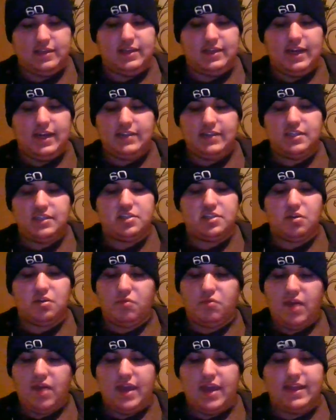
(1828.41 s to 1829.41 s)
And that's just a
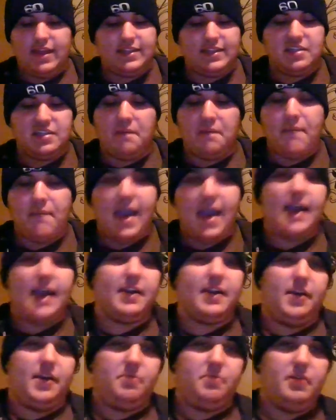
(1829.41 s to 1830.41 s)
way, that's just a
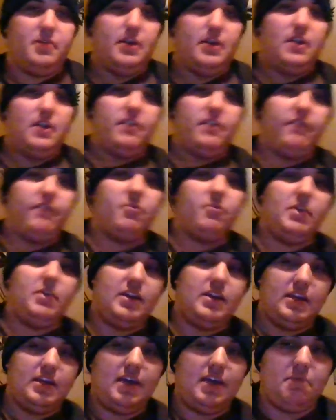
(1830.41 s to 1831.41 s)
backup for me
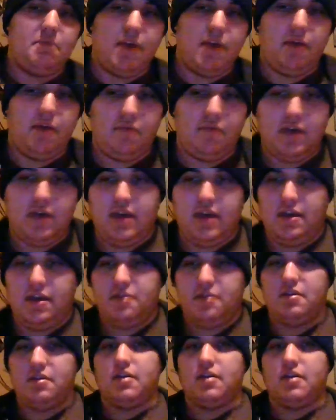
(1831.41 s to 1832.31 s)
to get my way.